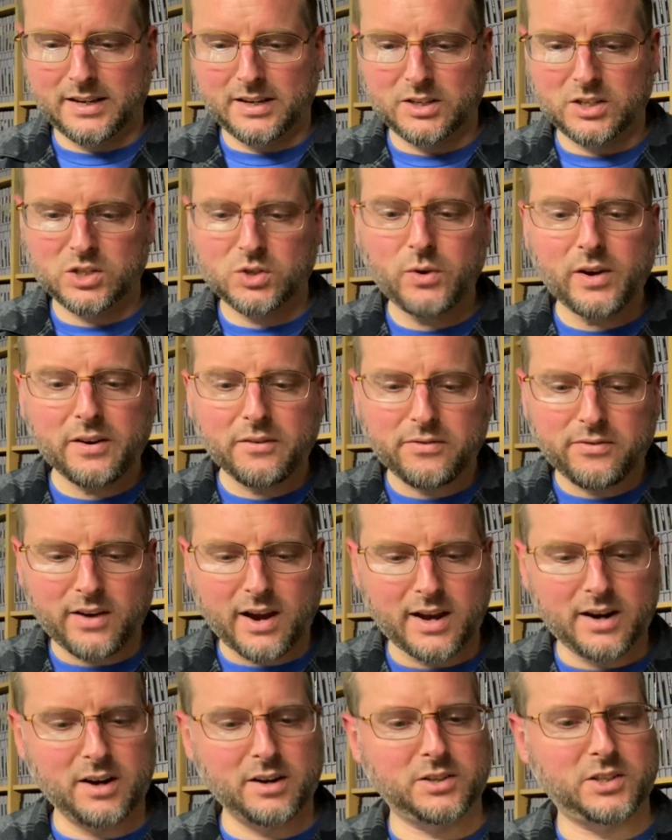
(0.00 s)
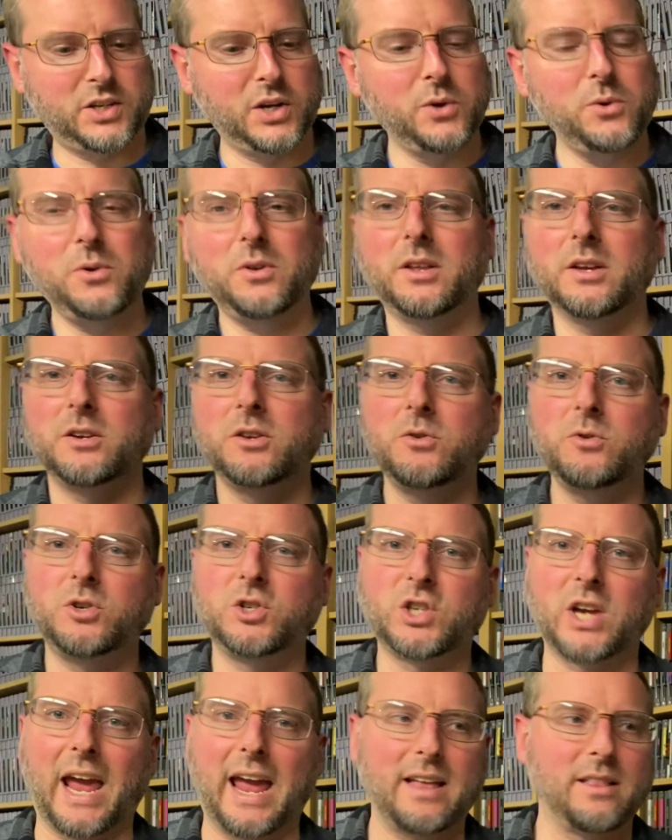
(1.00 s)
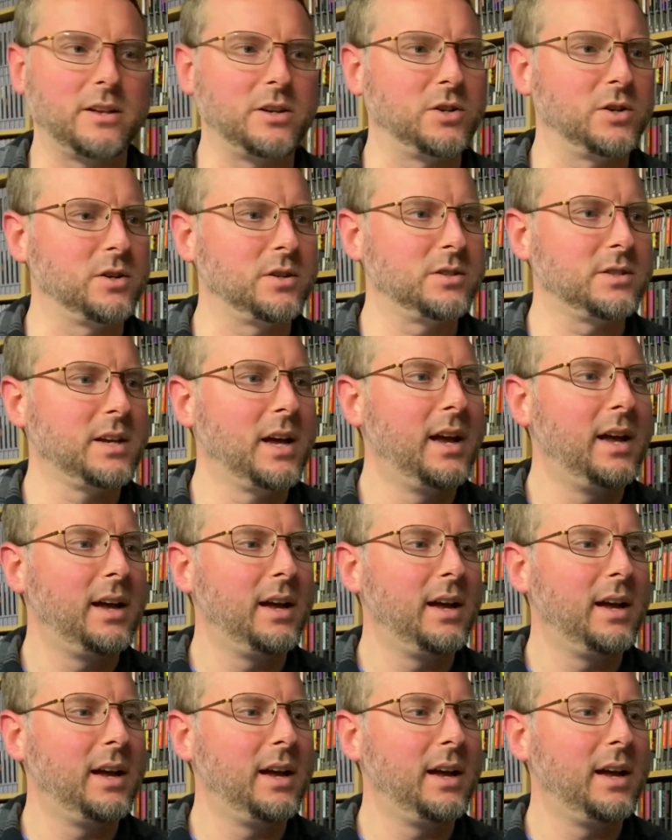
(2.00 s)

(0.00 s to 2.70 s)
Street Fighter 2, the new challengers.